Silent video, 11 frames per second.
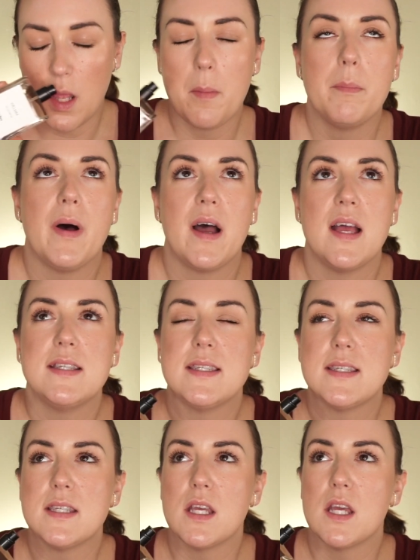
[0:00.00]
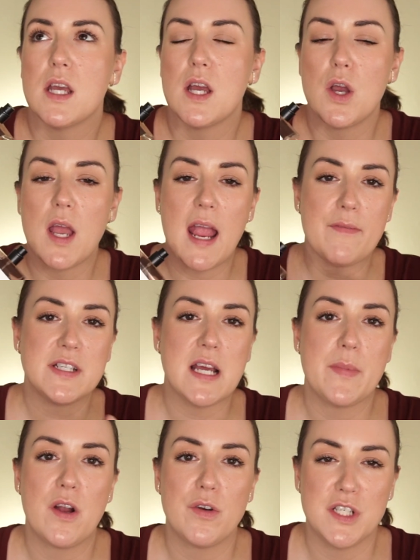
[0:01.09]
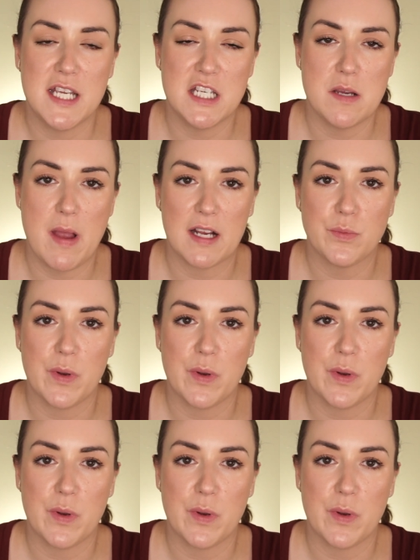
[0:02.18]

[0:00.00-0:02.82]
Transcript: but every time I go to TJ Maxx,